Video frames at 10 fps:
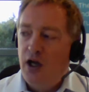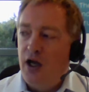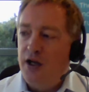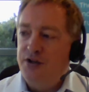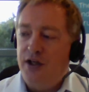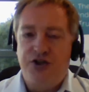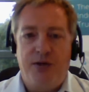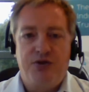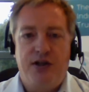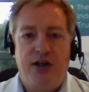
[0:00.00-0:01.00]

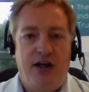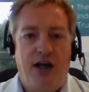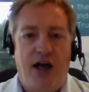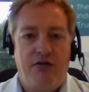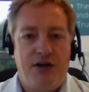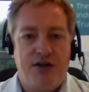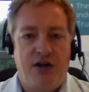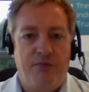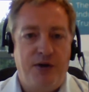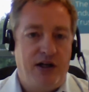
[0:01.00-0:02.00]
dealerships in the areas
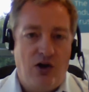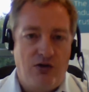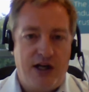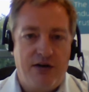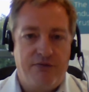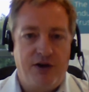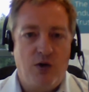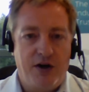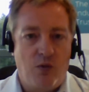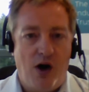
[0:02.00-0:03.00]
that have been locked down for
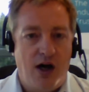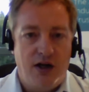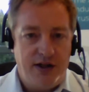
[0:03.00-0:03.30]
quite a while,